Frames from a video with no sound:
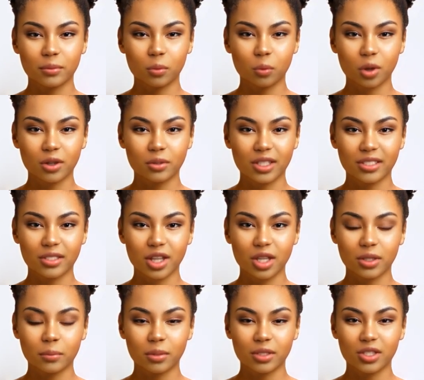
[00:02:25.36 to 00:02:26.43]
What are his
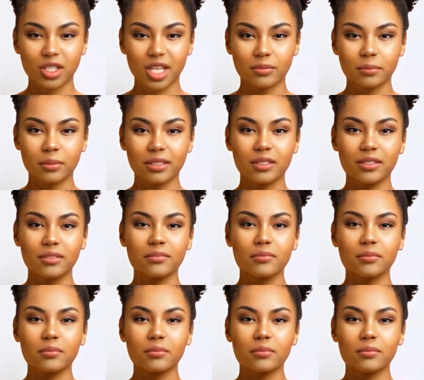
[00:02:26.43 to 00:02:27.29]
notable achievements?